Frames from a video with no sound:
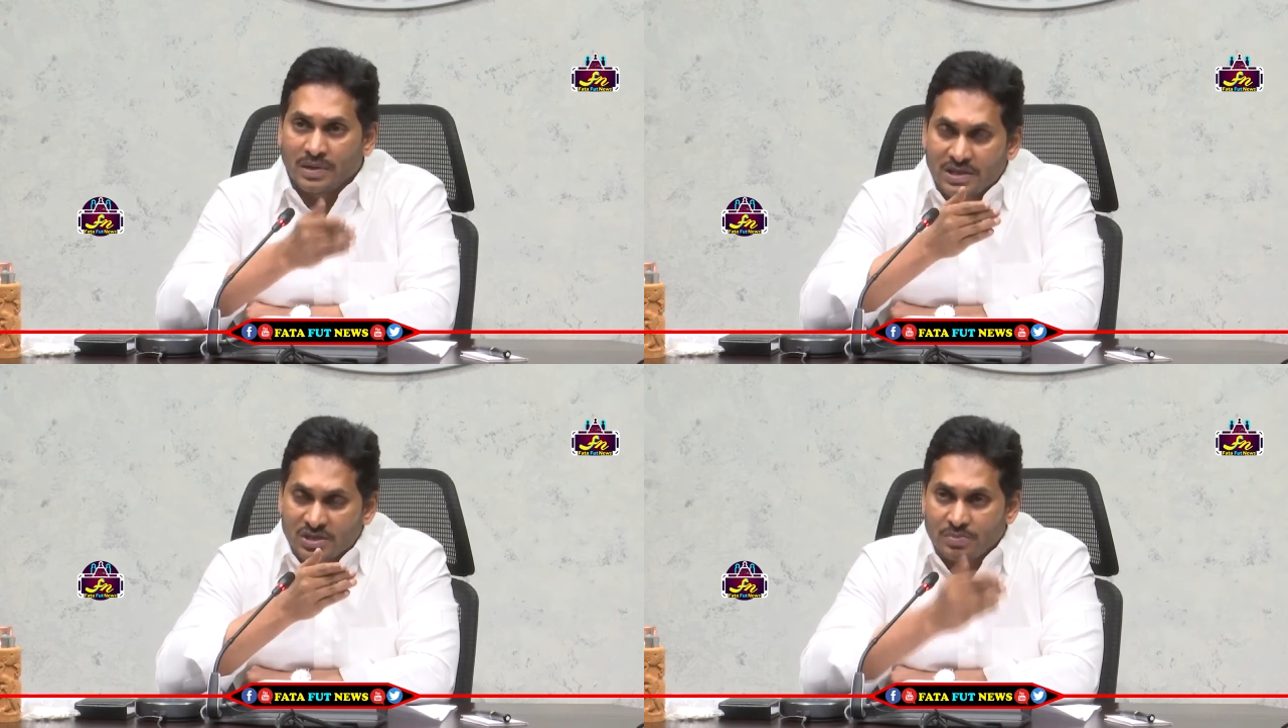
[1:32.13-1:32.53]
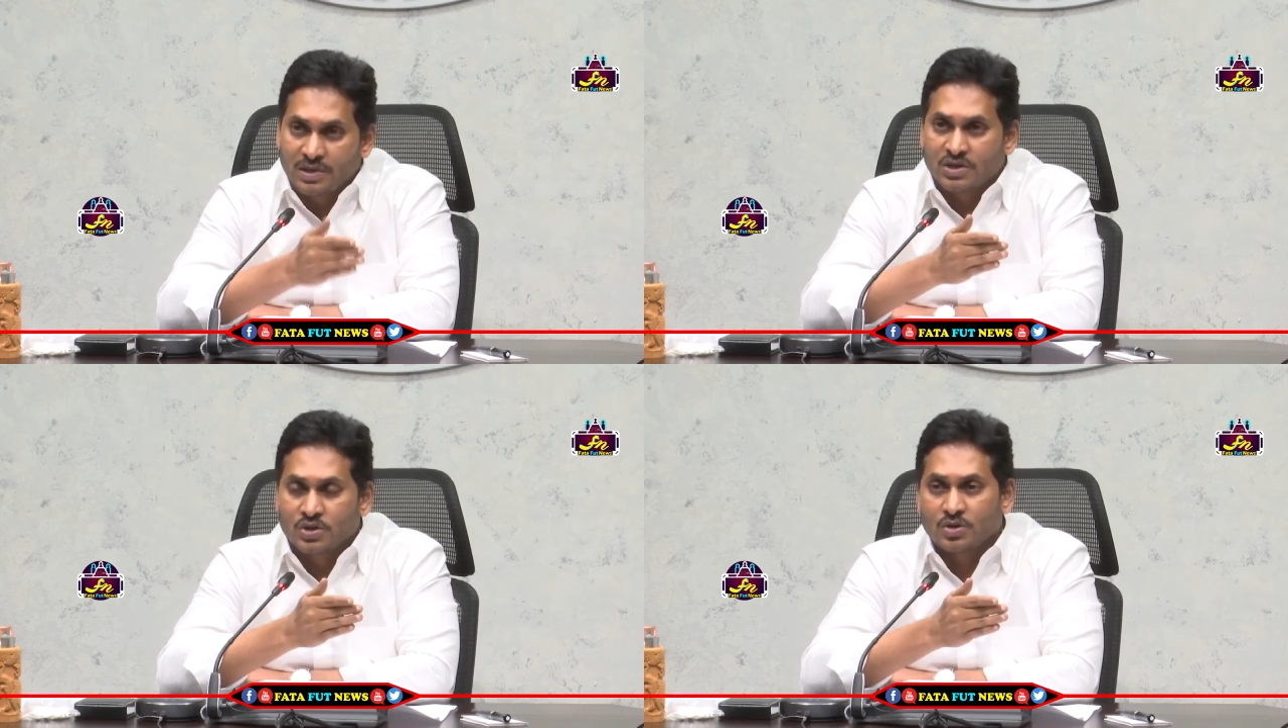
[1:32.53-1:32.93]

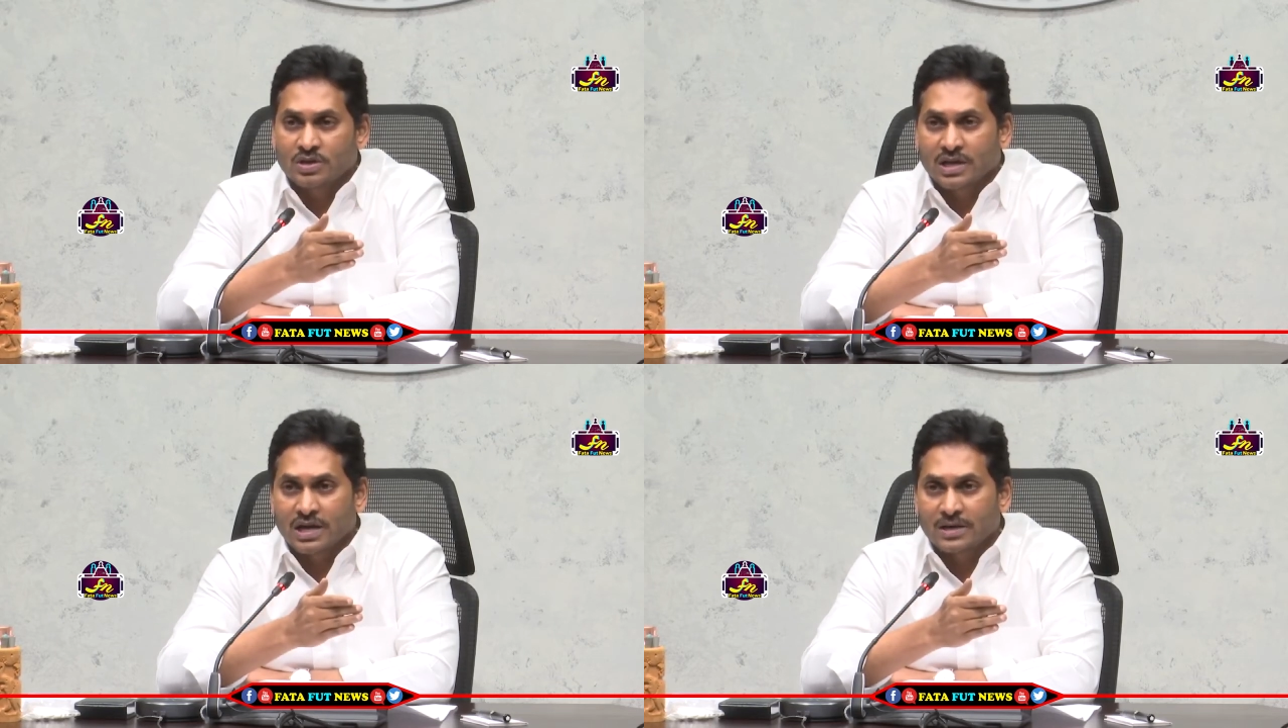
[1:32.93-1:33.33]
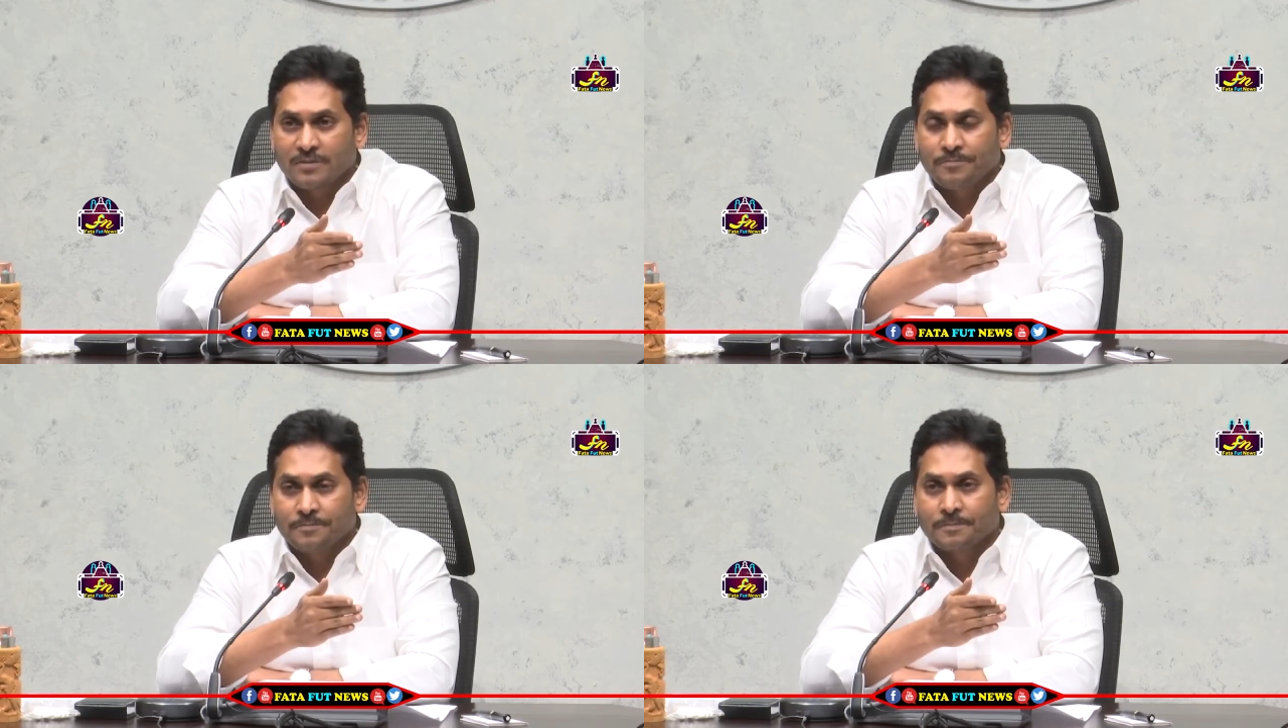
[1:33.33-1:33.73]
please make sure
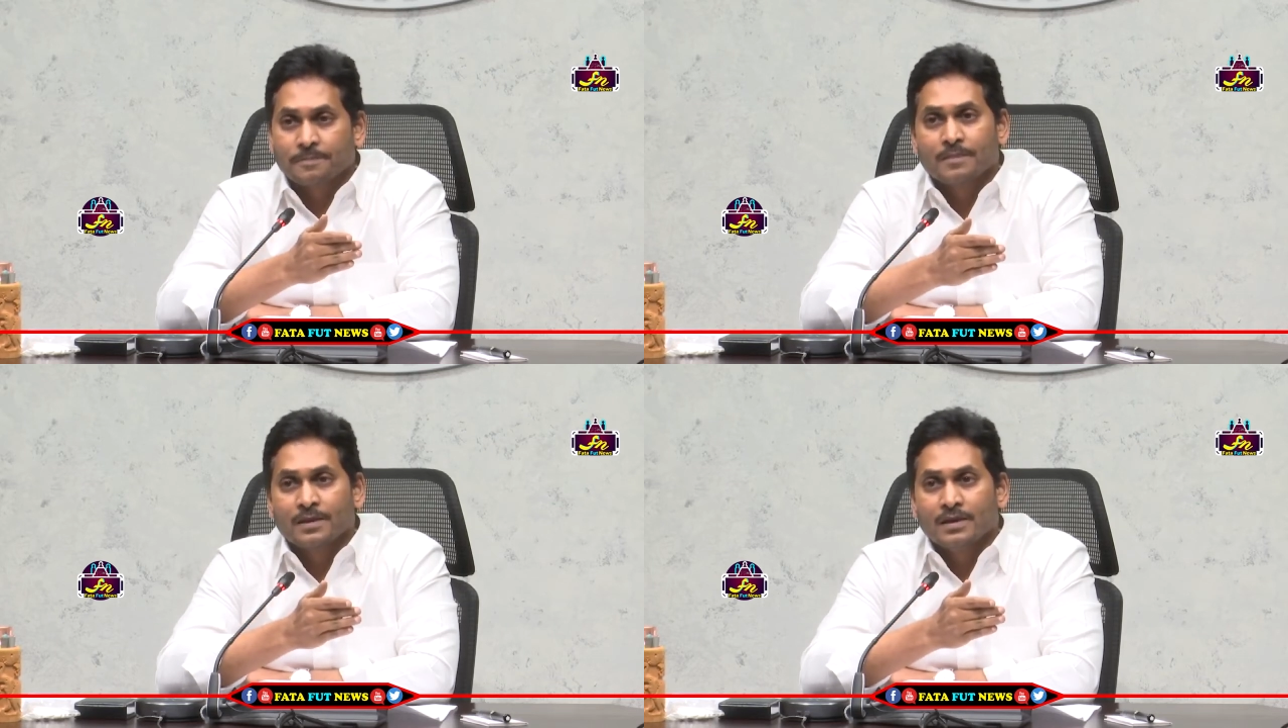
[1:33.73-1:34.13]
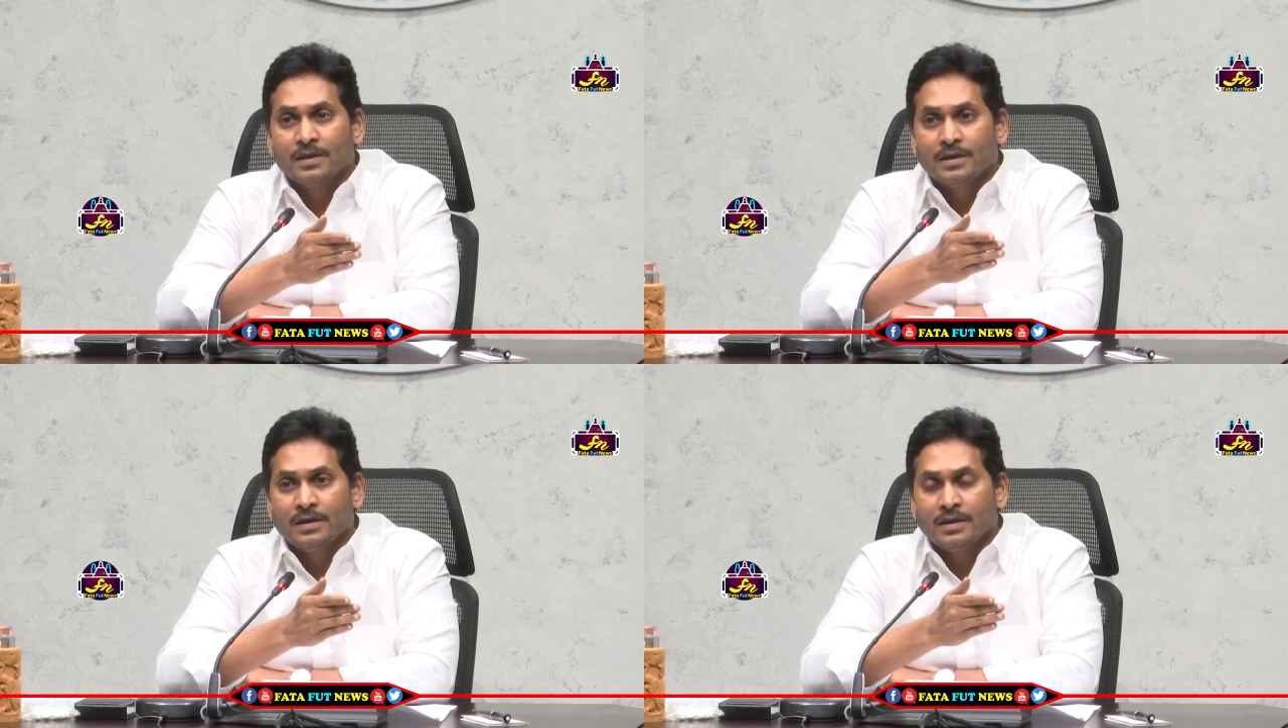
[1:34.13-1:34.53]
that
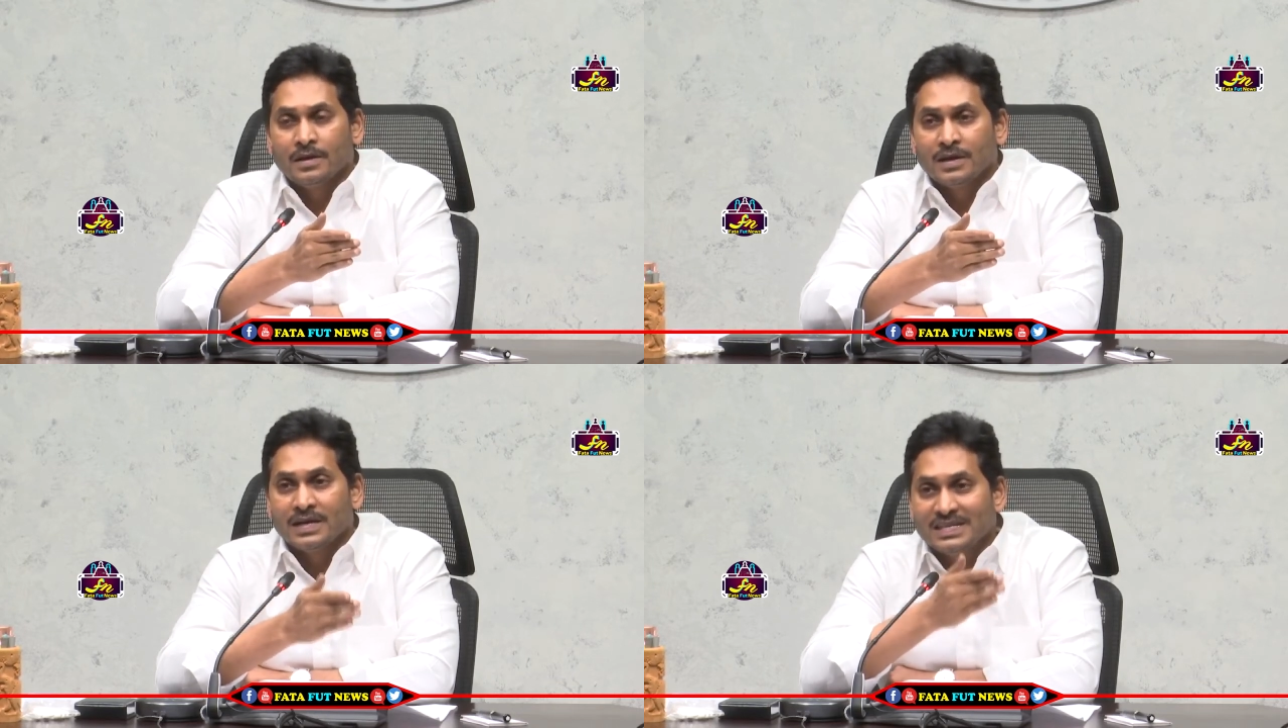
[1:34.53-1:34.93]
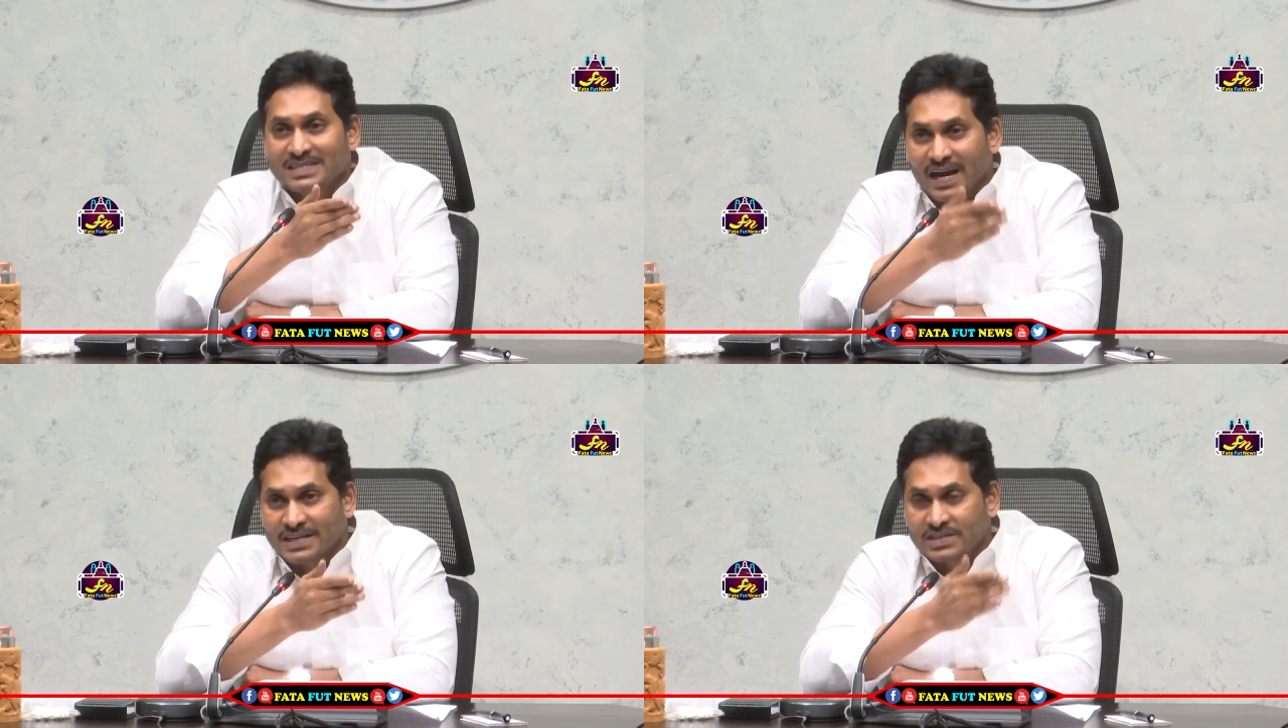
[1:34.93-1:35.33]

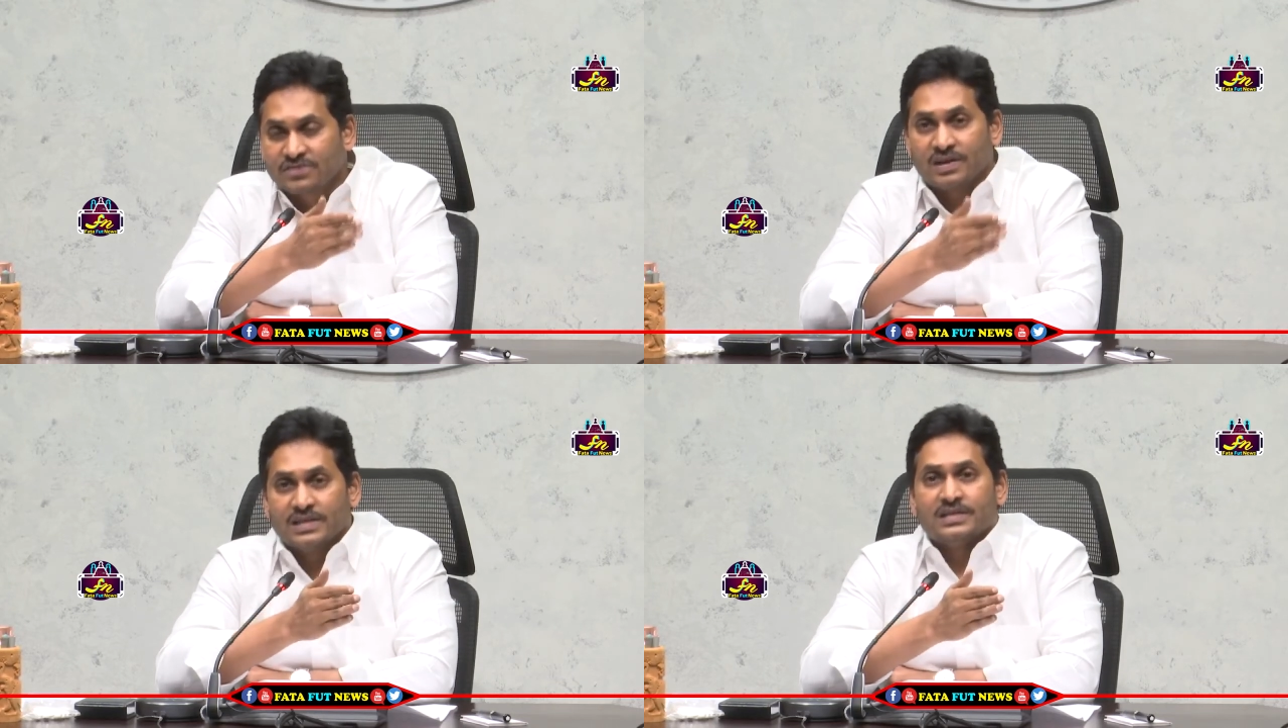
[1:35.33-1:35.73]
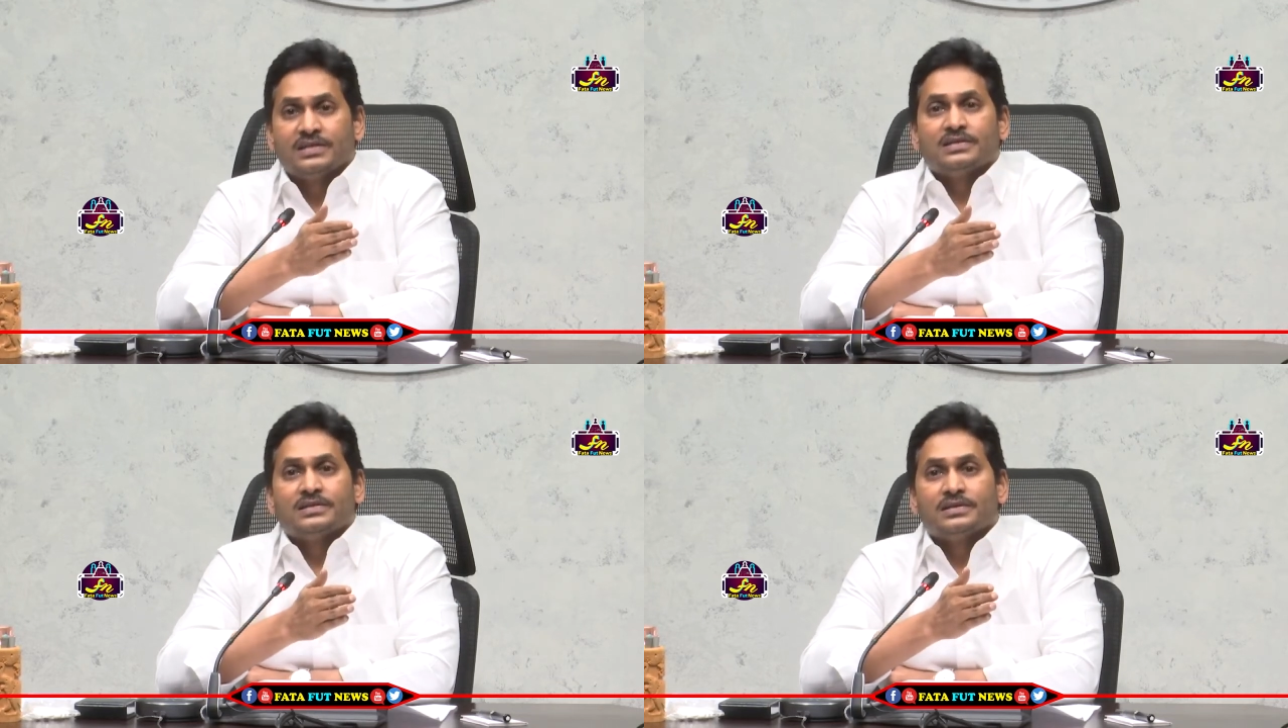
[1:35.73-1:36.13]
he's
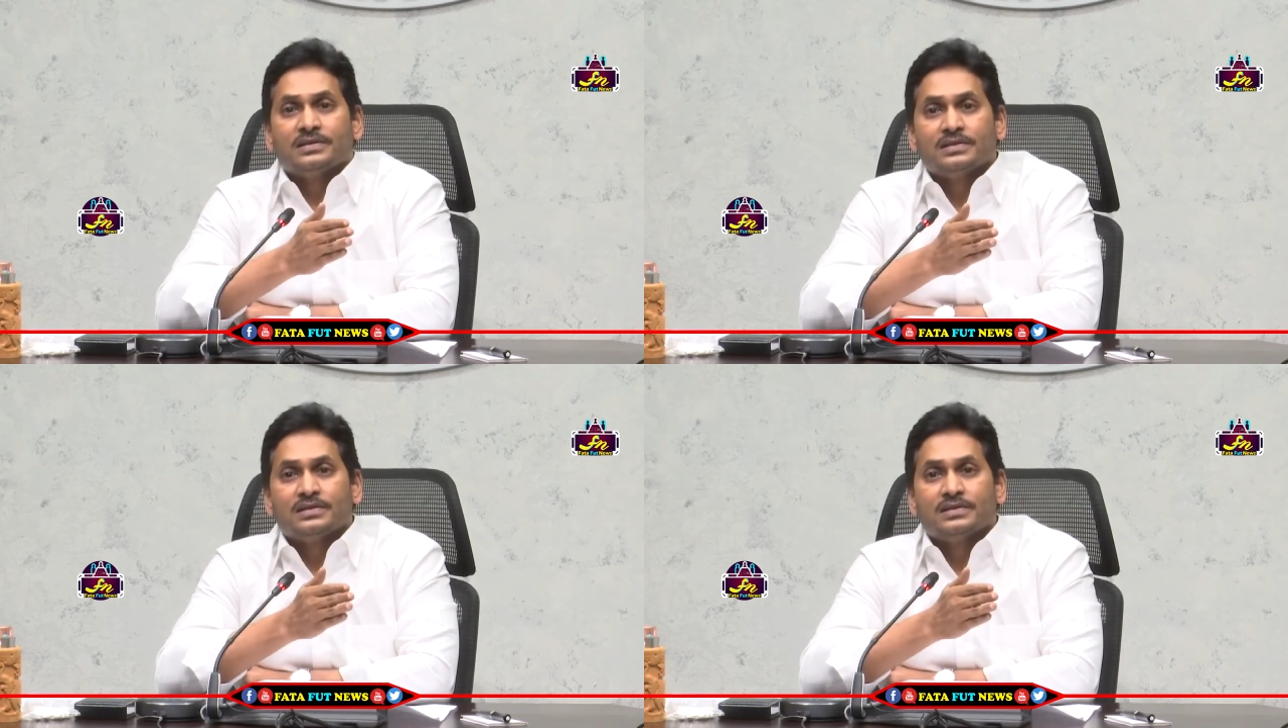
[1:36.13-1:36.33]
satisfied.